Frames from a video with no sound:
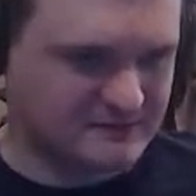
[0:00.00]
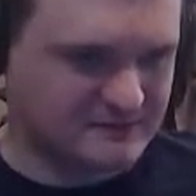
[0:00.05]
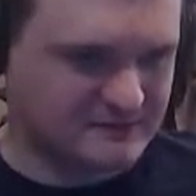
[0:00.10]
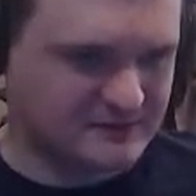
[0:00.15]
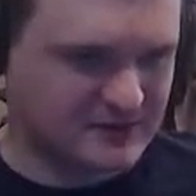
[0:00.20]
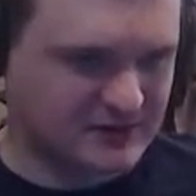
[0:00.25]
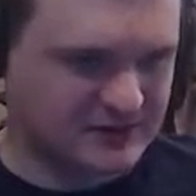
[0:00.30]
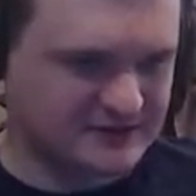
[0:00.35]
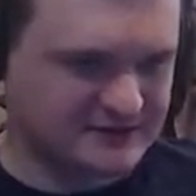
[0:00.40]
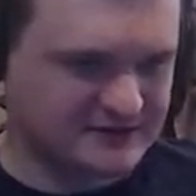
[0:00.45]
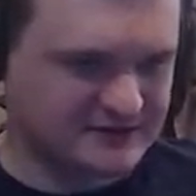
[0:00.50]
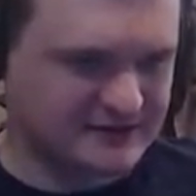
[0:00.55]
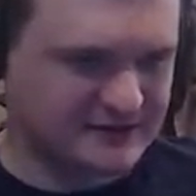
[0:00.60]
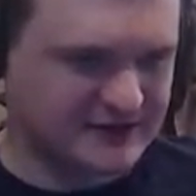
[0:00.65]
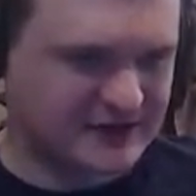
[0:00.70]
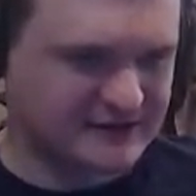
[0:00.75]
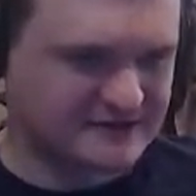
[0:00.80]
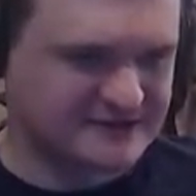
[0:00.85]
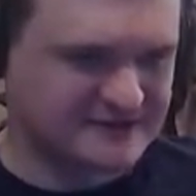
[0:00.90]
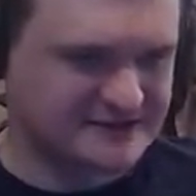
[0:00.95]
but
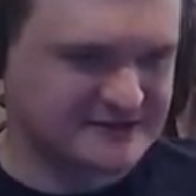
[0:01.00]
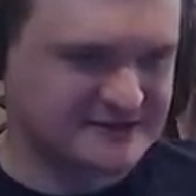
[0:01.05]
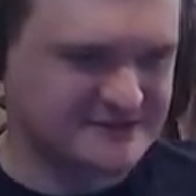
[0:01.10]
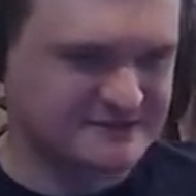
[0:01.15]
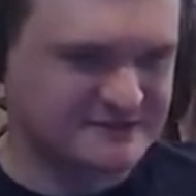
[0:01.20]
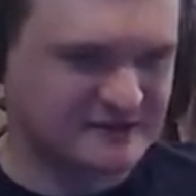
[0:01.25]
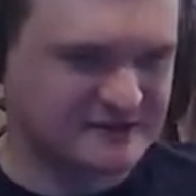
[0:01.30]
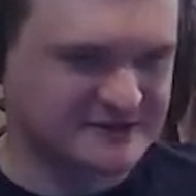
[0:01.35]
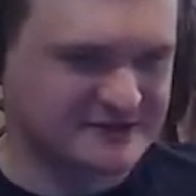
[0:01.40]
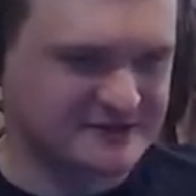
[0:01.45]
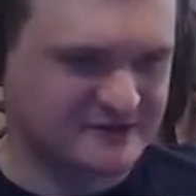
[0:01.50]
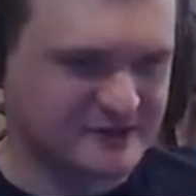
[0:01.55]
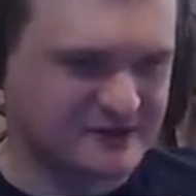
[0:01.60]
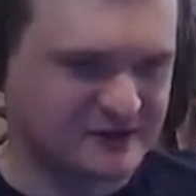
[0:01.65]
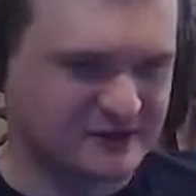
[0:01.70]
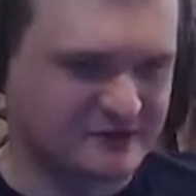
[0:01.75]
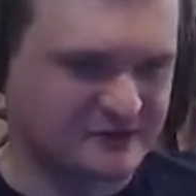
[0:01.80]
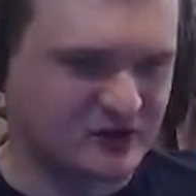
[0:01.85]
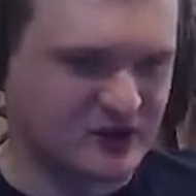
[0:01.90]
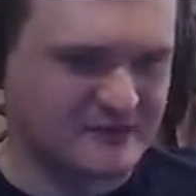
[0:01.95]
some people
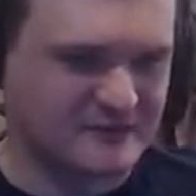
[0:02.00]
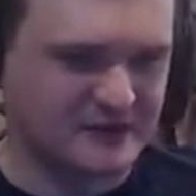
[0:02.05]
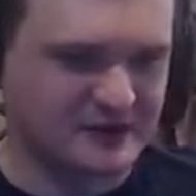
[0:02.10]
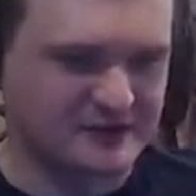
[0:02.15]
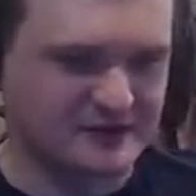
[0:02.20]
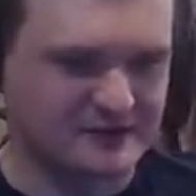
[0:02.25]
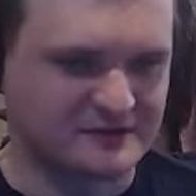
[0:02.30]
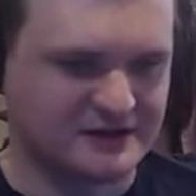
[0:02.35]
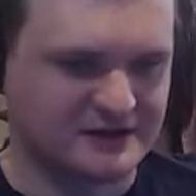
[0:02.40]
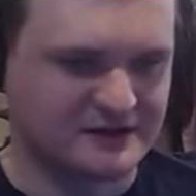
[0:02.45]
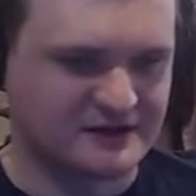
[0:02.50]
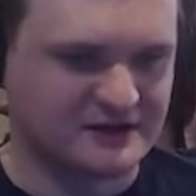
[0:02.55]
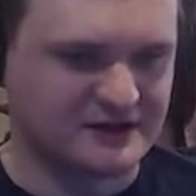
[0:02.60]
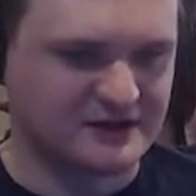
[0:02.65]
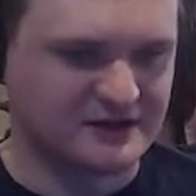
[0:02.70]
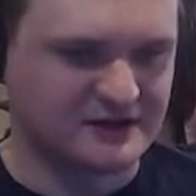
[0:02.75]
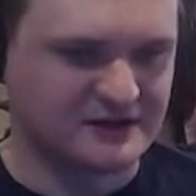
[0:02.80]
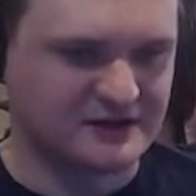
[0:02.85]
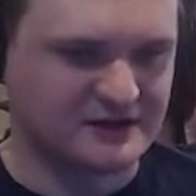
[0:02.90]
love ground pounding them like that.